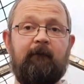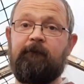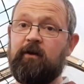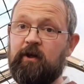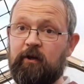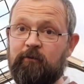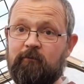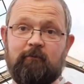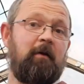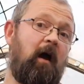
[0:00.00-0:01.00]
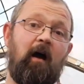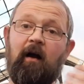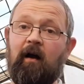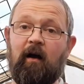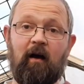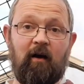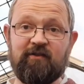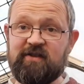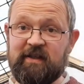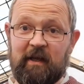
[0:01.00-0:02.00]
for you, I'll
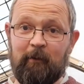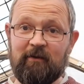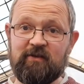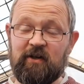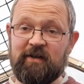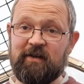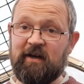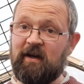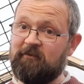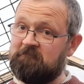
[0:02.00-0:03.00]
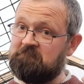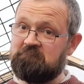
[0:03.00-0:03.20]
see you outside in the garden.